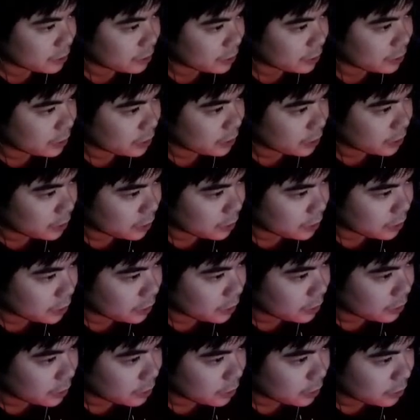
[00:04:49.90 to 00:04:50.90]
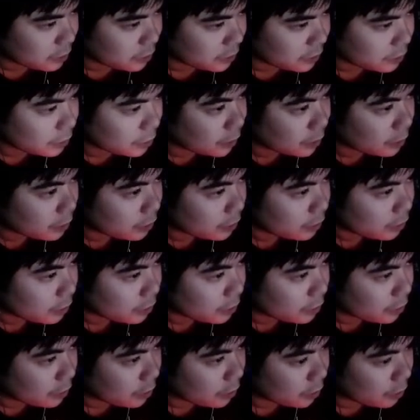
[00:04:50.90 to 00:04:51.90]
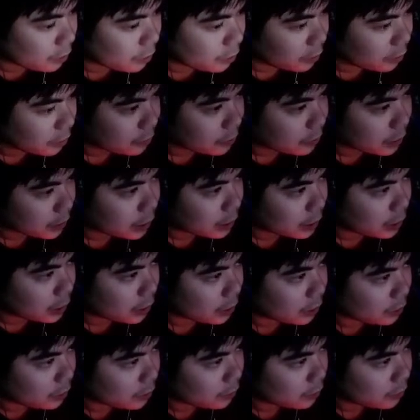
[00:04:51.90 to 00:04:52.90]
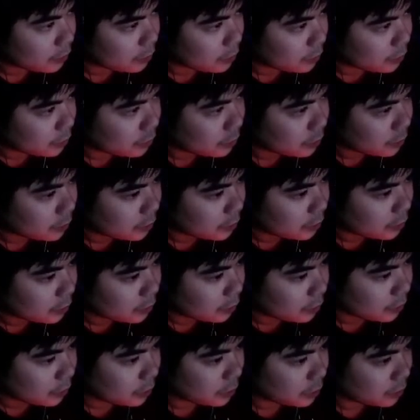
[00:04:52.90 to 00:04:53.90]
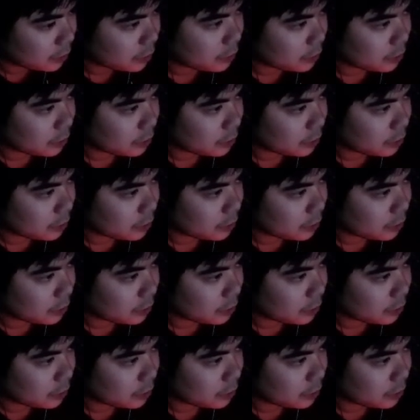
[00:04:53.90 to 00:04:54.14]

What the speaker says: (silence)